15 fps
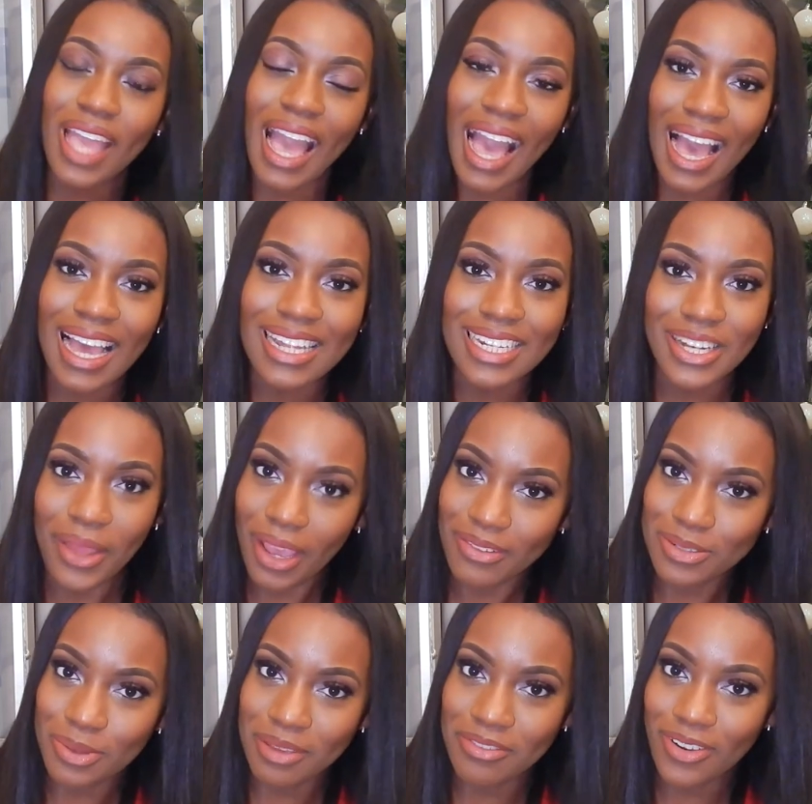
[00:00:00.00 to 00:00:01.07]
And I don't
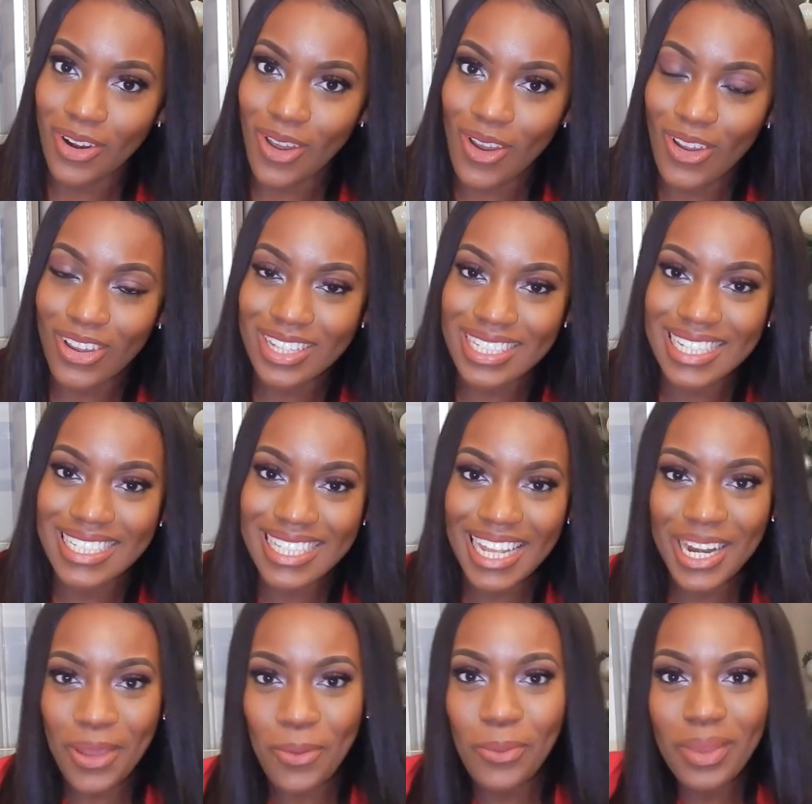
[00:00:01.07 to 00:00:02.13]
have to wait for long because it's
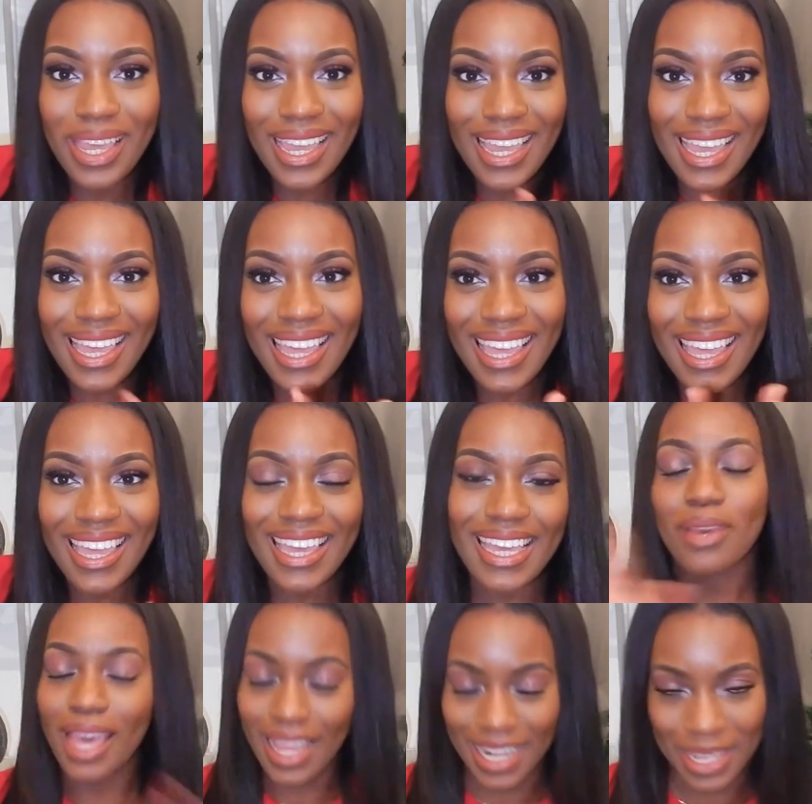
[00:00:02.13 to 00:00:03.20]
in a week.
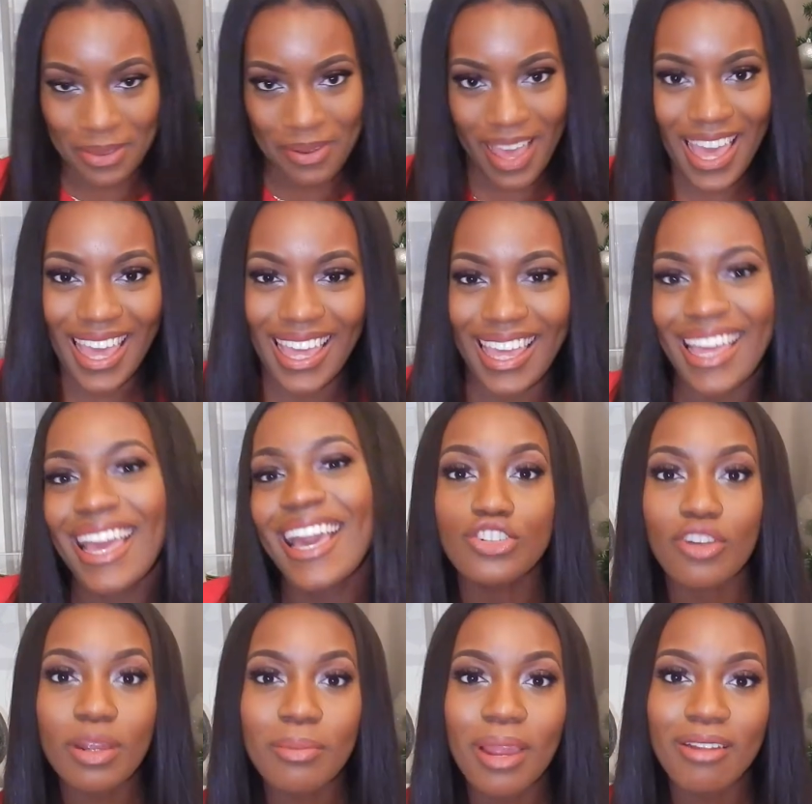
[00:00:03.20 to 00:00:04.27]
But anyway,
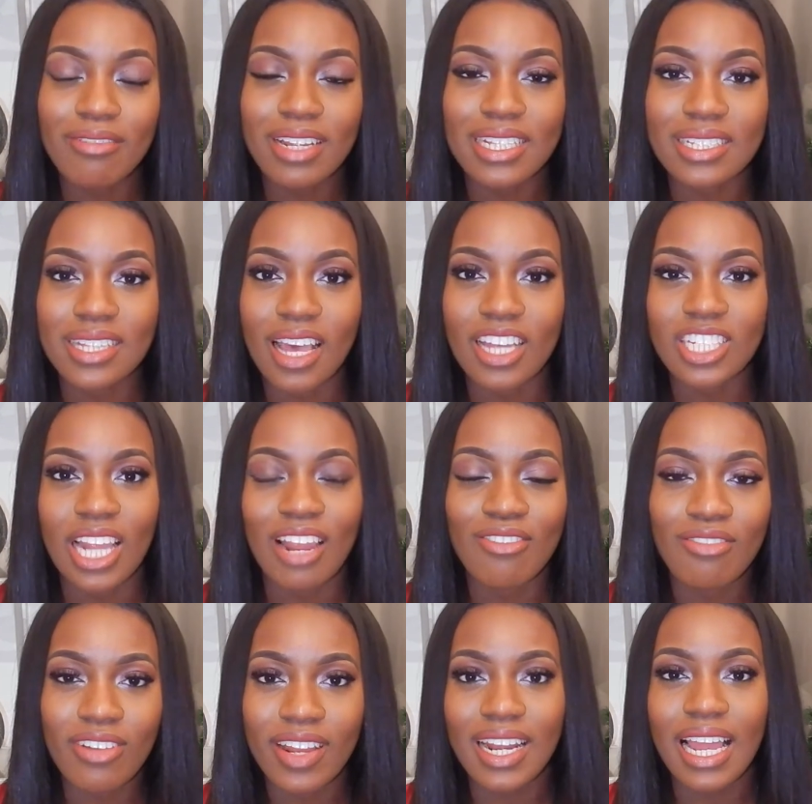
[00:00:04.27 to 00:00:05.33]
during my research, I
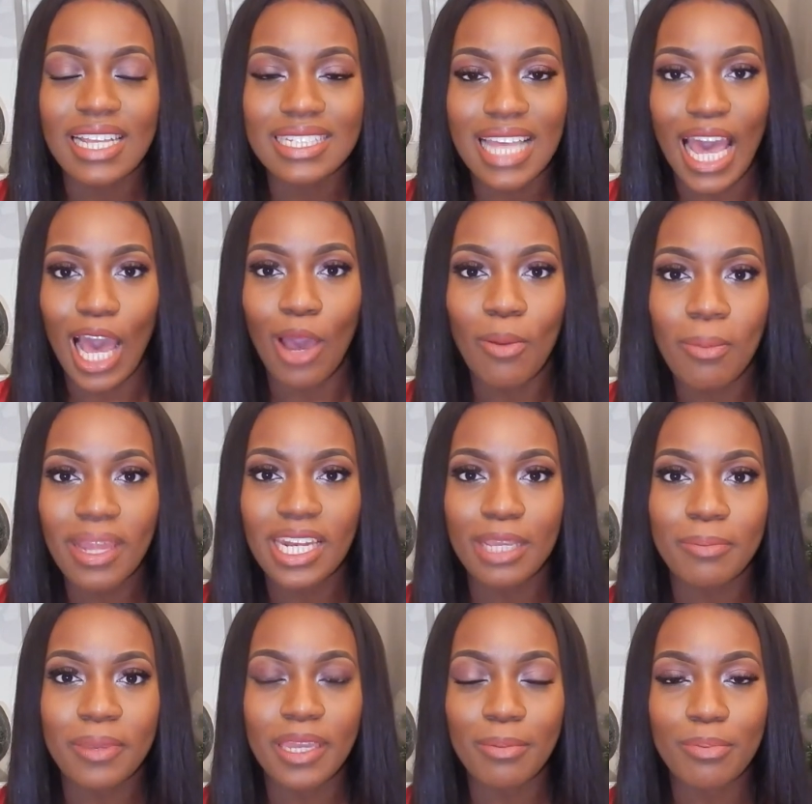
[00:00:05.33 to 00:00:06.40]
realized how many
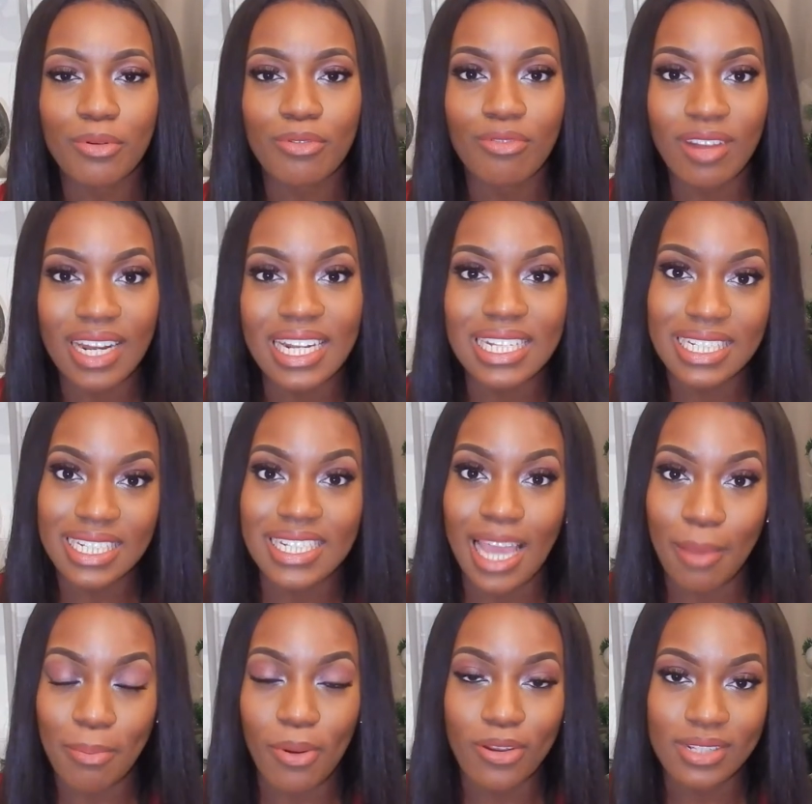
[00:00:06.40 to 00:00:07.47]
people really did
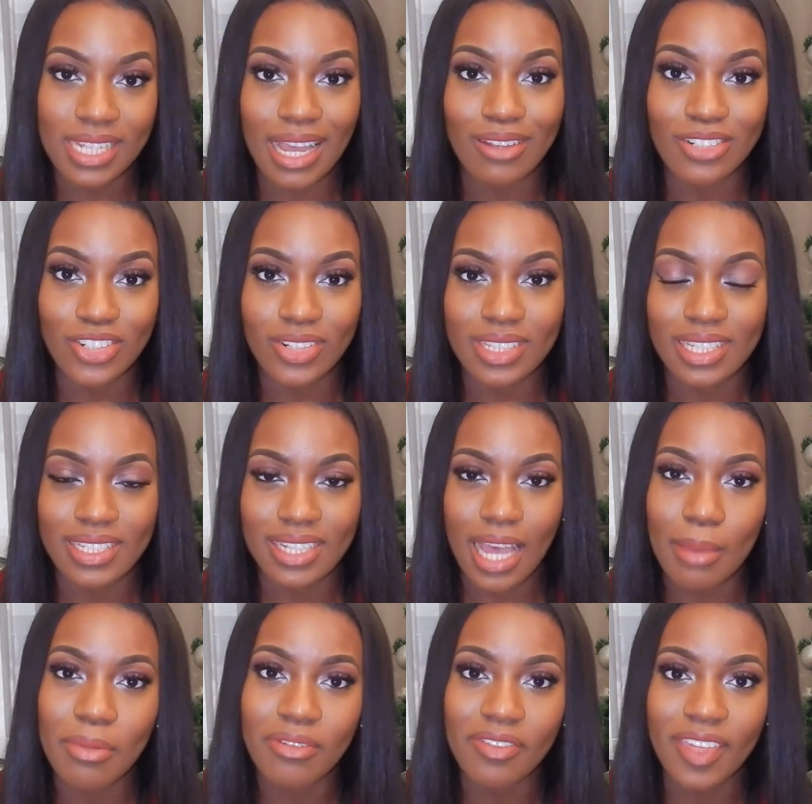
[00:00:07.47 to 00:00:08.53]
get bogged down during this
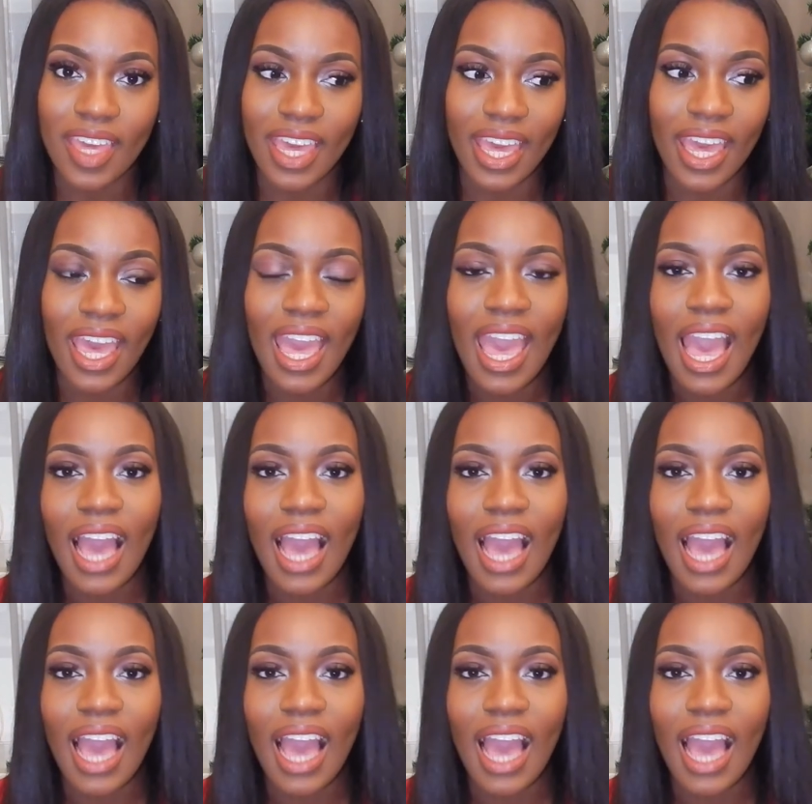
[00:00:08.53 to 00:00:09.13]
time of year.